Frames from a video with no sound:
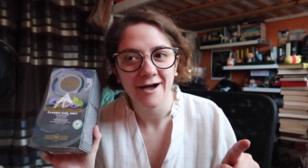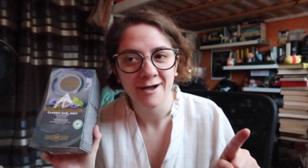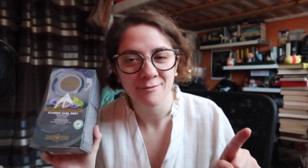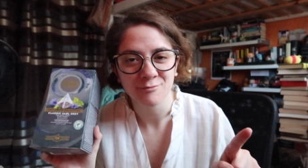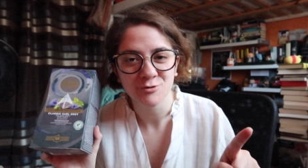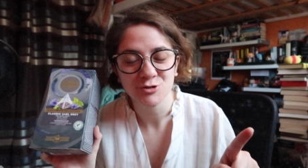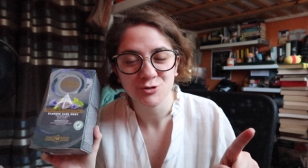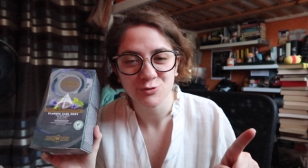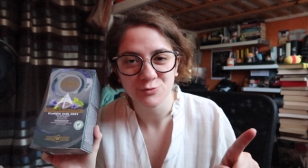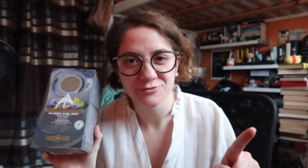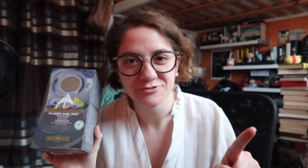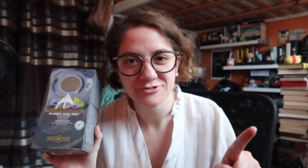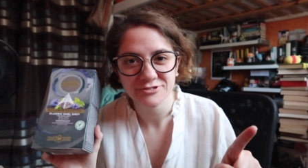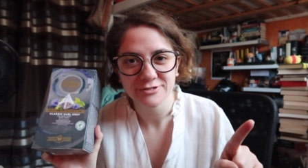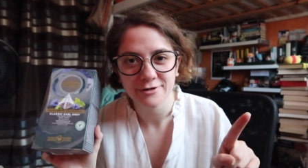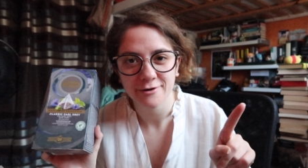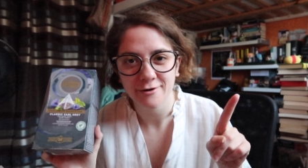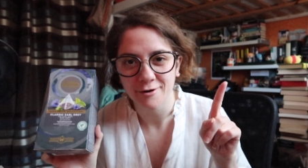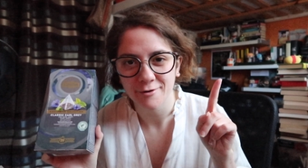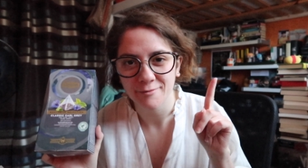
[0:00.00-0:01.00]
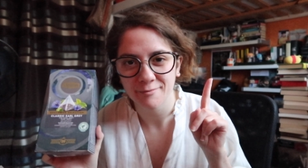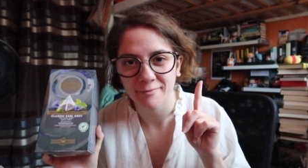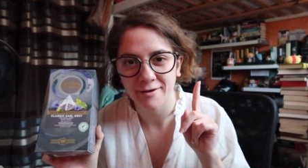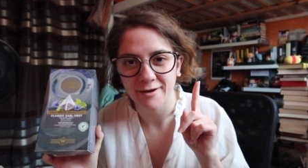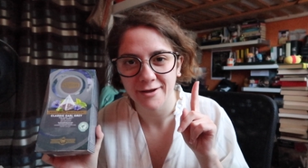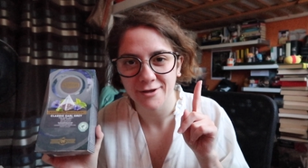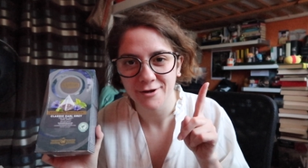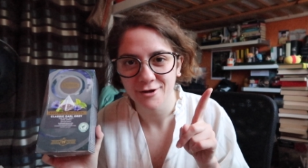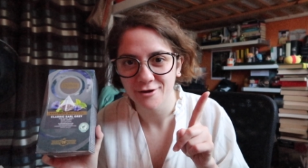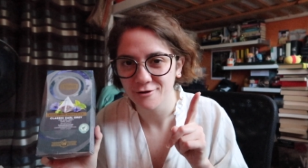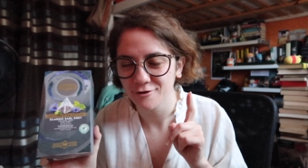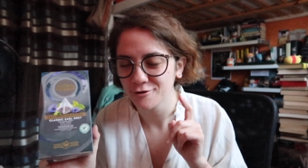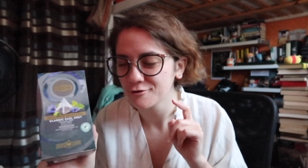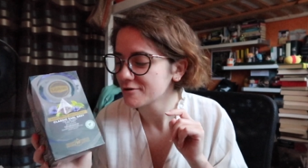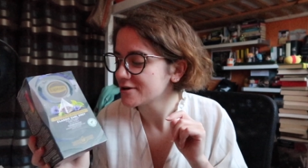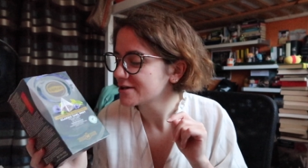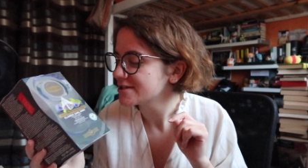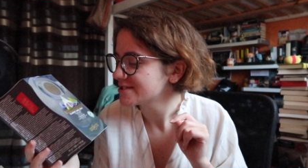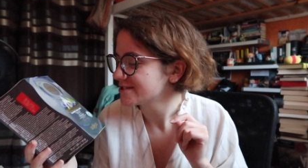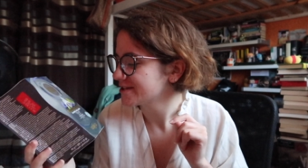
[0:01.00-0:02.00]
I'm short on my Earl
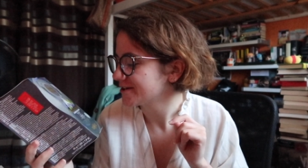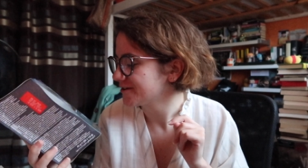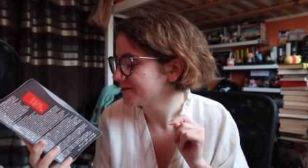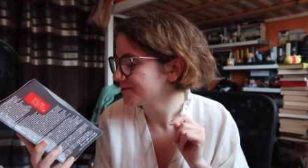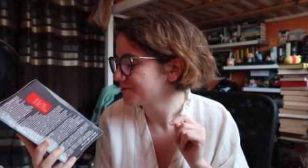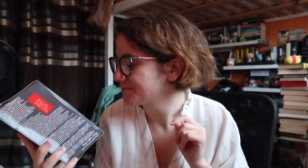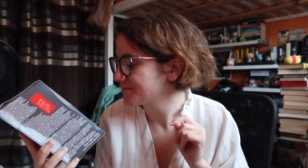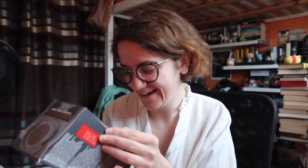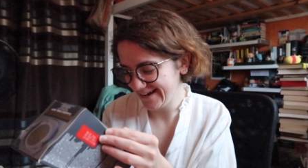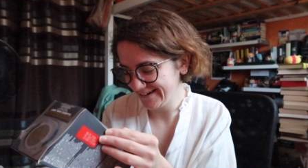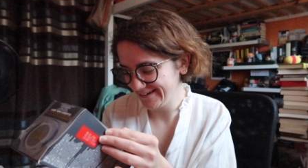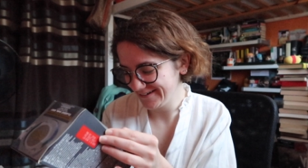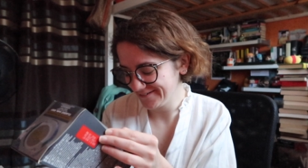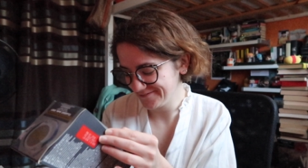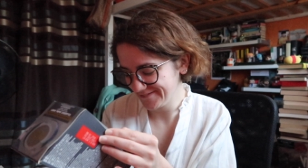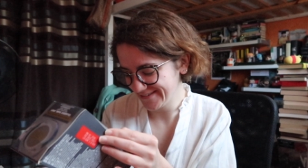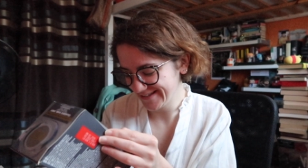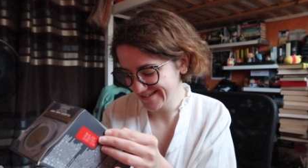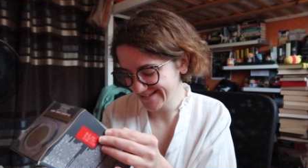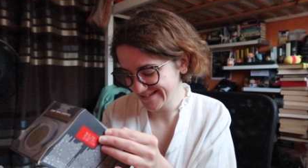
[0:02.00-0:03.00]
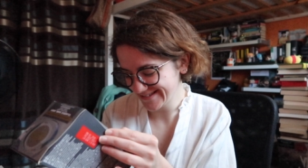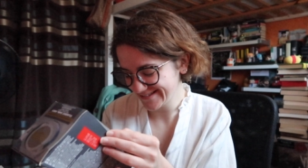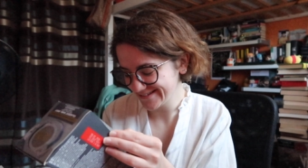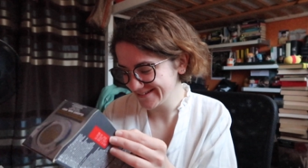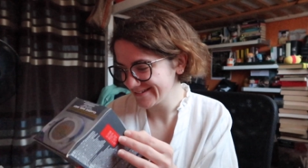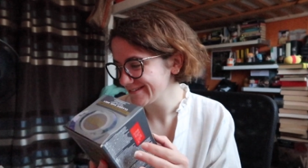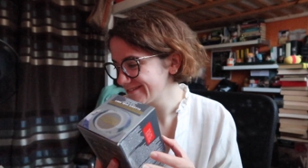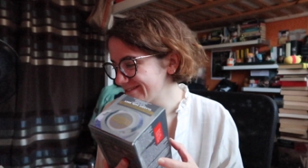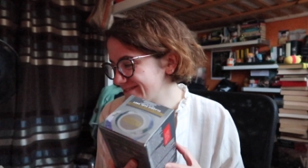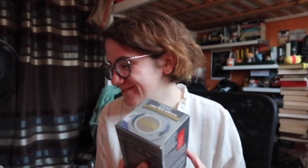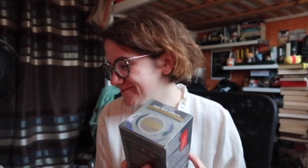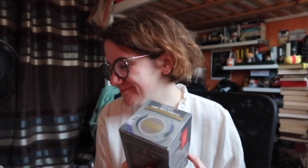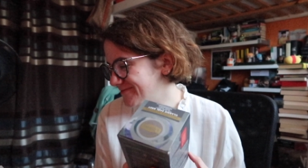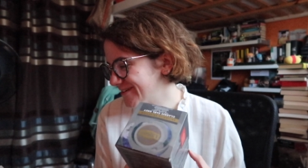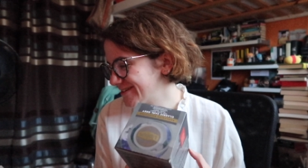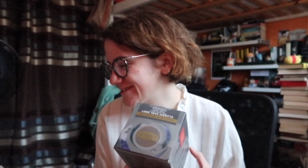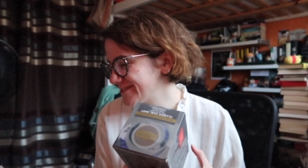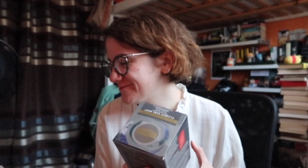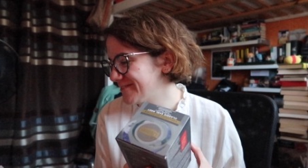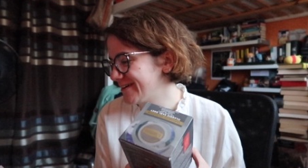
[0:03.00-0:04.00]
Grey, so I love this so
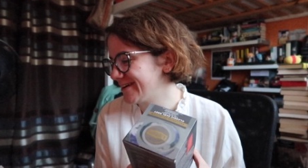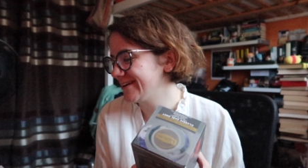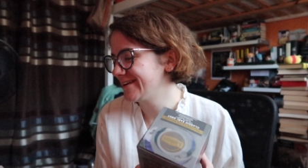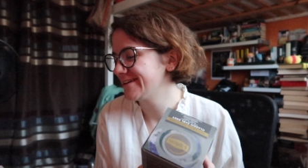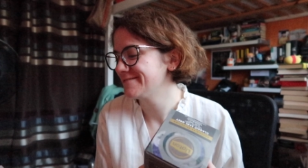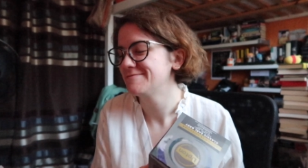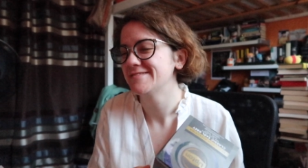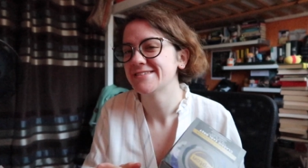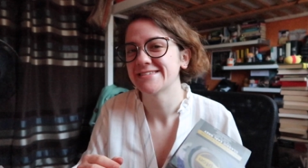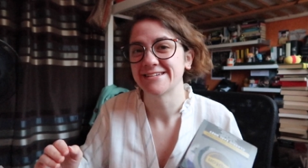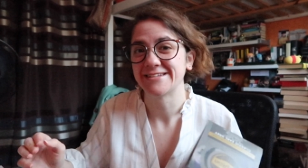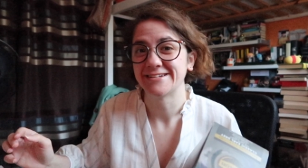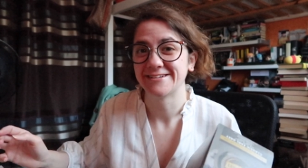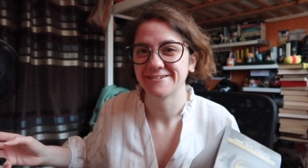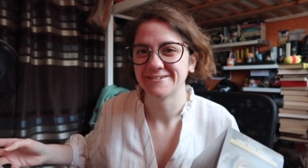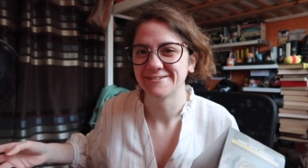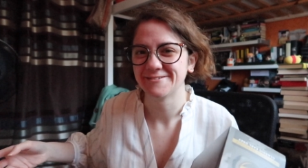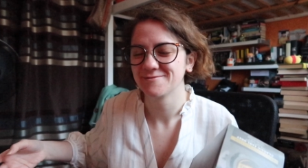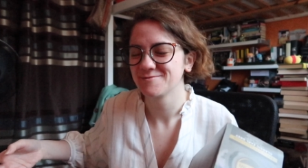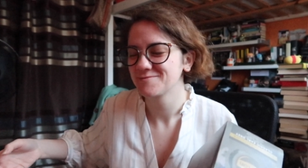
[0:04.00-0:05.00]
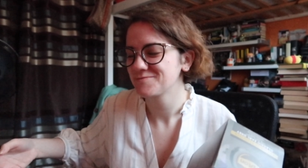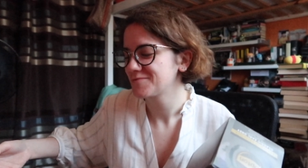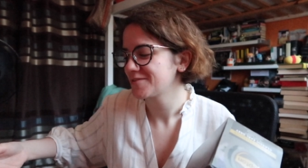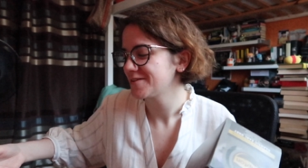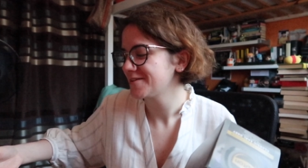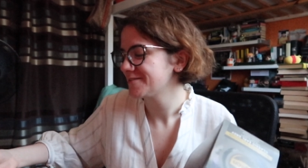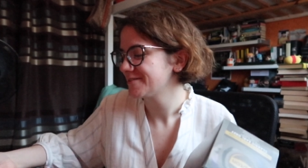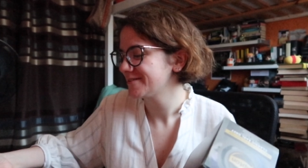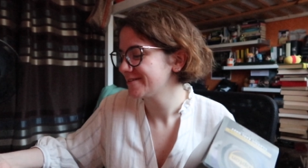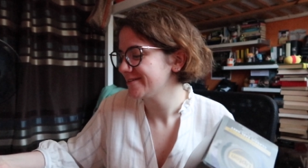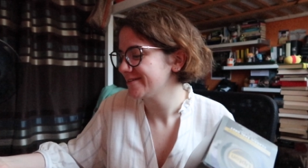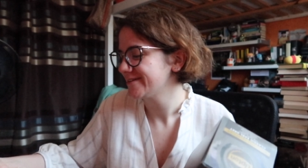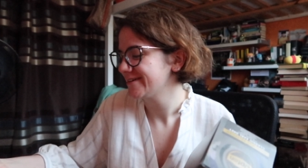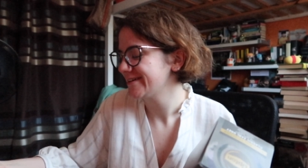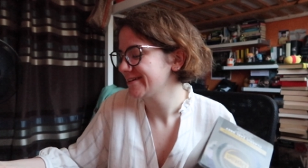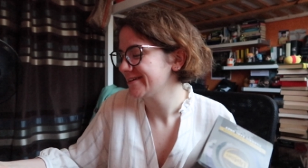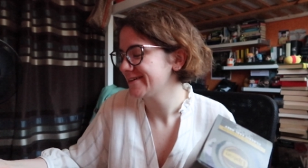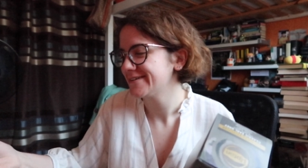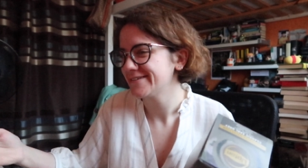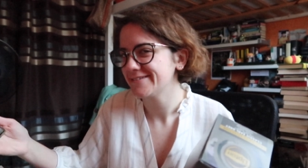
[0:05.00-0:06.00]
much. Wait, let me send her
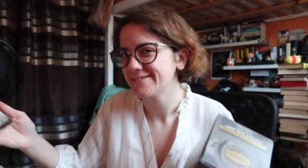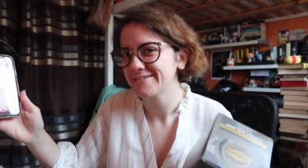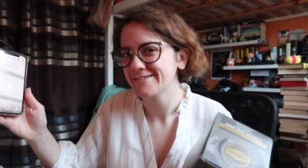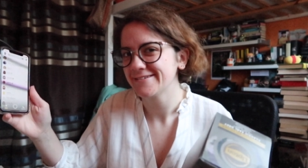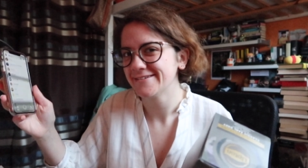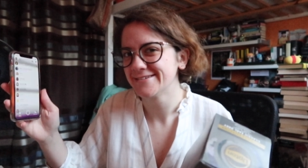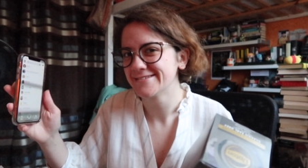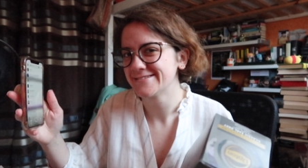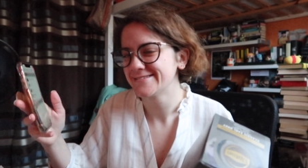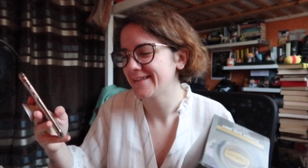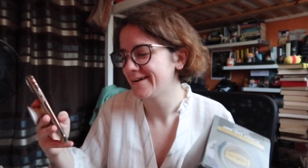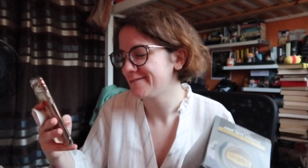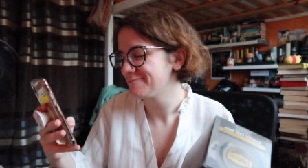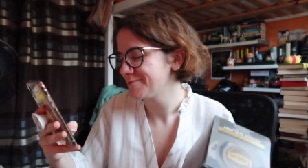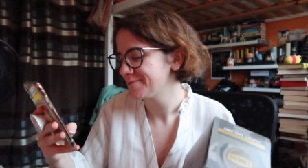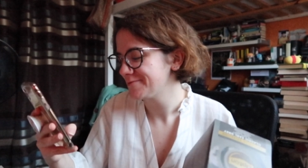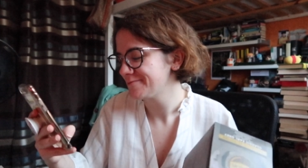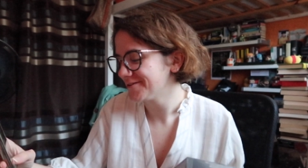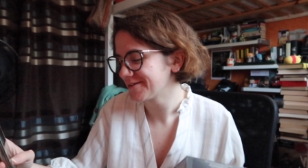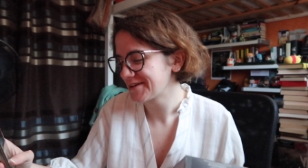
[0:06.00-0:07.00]
a snap.